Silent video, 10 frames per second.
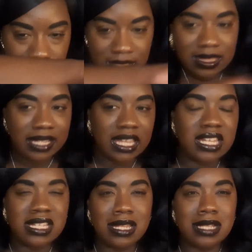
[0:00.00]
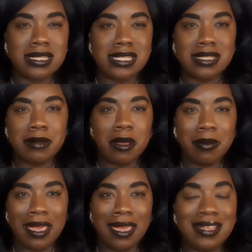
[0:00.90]
Like, and it doesn't smell
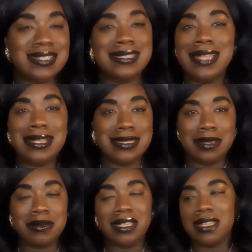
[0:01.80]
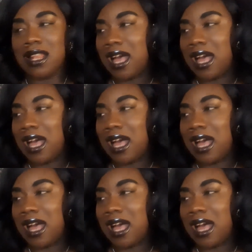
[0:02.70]
bad. It's not something that